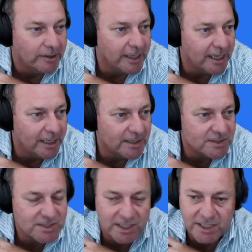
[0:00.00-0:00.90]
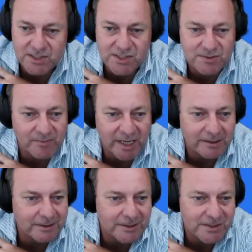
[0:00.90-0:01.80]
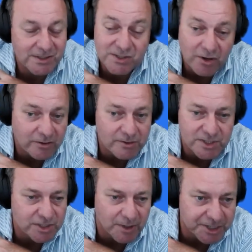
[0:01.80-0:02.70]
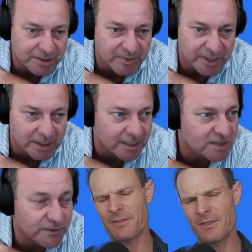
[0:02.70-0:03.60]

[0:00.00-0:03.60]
And it's not a good situation to be in, that's for sure.